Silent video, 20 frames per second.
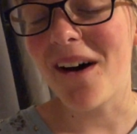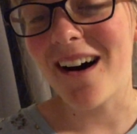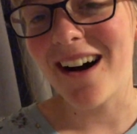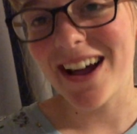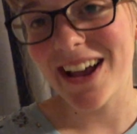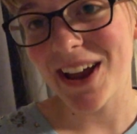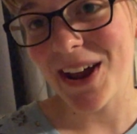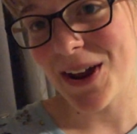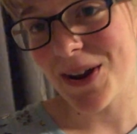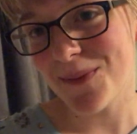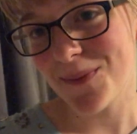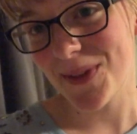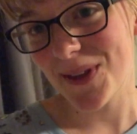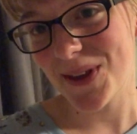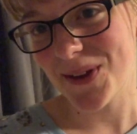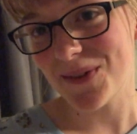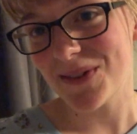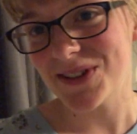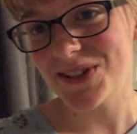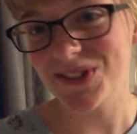I hope that
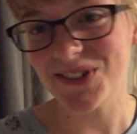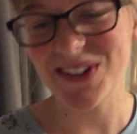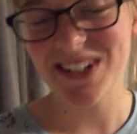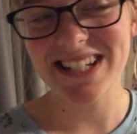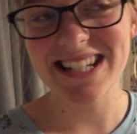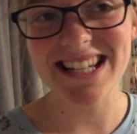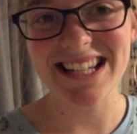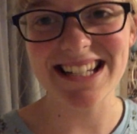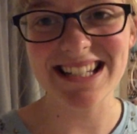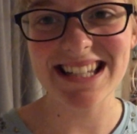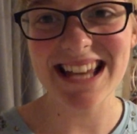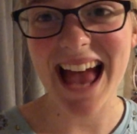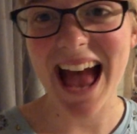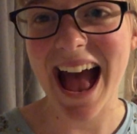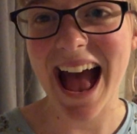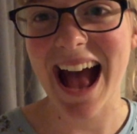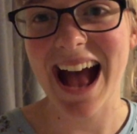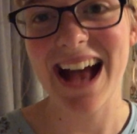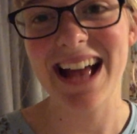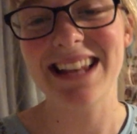you enjoyed it
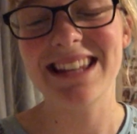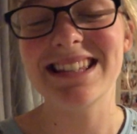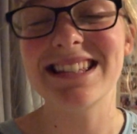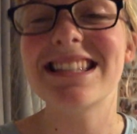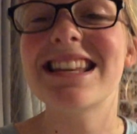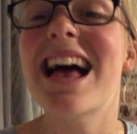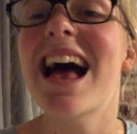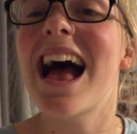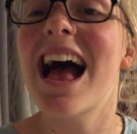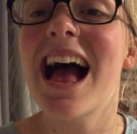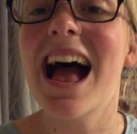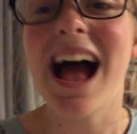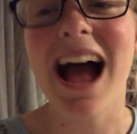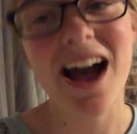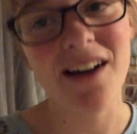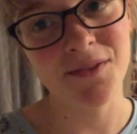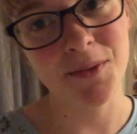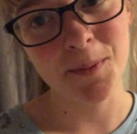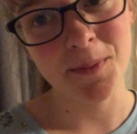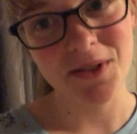and
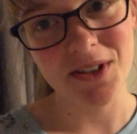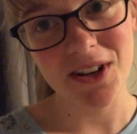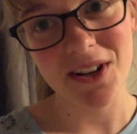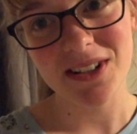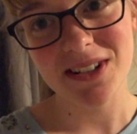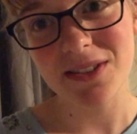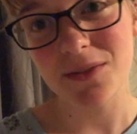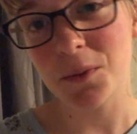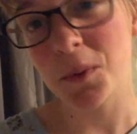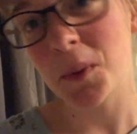have a productive